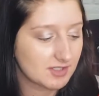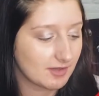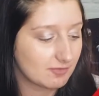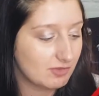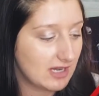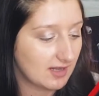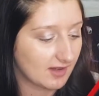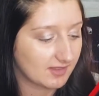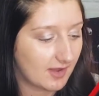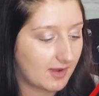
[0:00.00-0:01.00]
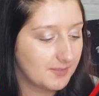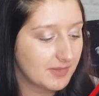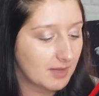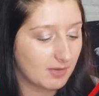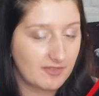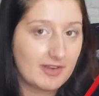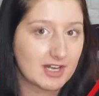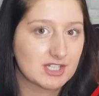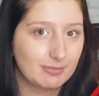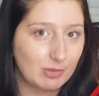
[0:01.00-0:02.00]
so I really like that, but I've never
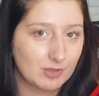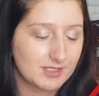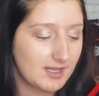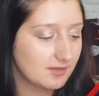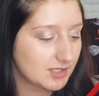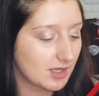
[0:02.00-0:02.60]
actually bought it.